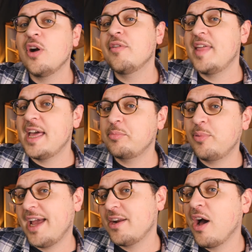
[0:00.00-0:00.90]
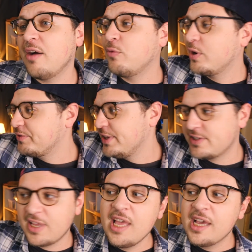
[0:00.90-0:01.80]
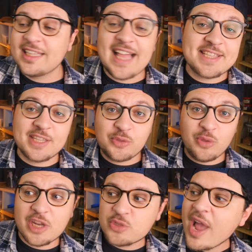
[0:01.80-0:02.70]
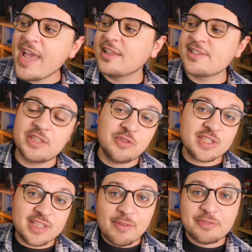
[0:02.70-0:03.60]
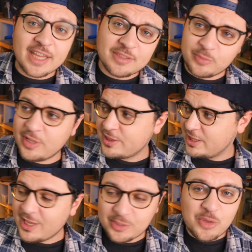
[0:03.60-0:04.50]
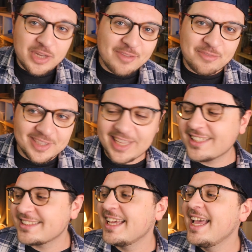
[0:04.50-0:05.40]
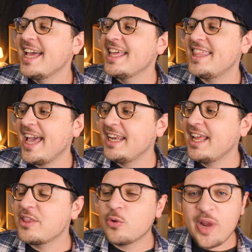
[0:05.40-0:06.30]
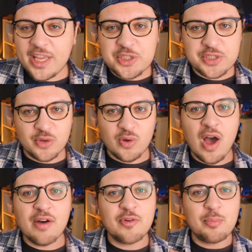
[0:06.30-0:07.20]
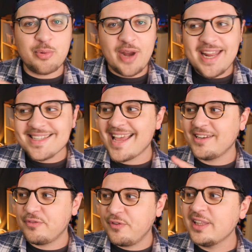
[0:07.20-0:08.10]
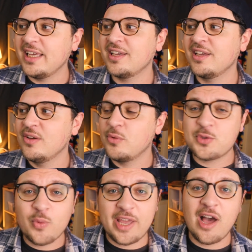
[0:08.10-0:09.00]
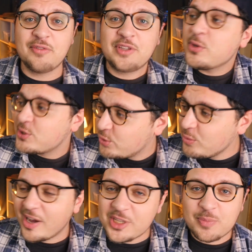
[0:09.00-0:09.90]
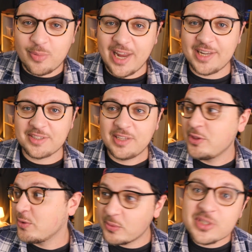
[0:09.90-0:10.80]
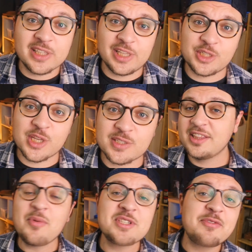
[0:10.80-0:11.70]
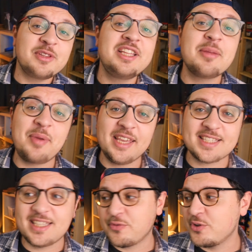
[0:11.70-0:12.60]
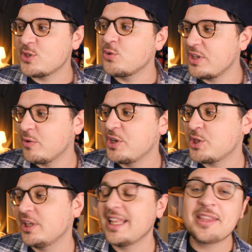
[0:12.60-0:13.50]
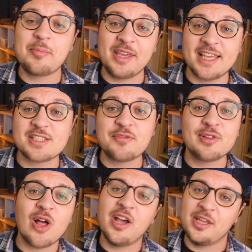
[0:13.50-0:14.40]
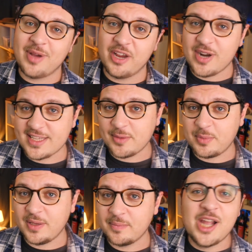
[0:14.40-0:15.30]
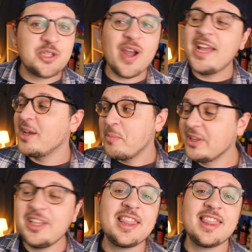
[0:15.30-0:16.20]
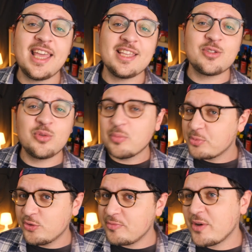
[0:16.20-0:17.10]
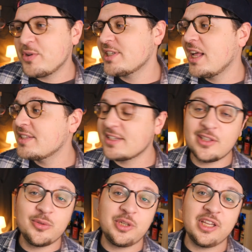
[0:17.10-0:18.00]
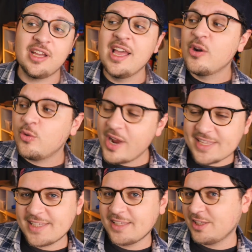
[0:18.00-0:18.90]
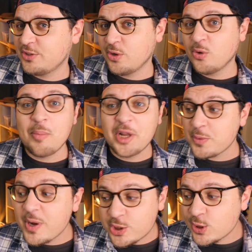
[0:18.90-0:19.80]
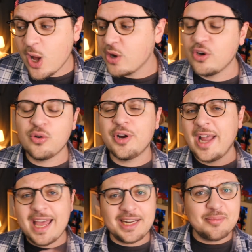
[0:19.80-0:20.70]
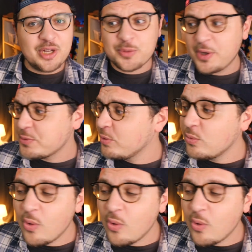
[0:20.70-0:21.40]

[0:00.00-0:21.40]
of that bread off, one of these classic döner triangles, and you stuff that with döner fillings, then the ratio of bread and filling was way off. There was too much bread, even though it was delicious. That was definitely the biggest difference to the original and the biggest flaw in my recipe. I tried a million things to improve my results, including resting the dough much longer or adding much more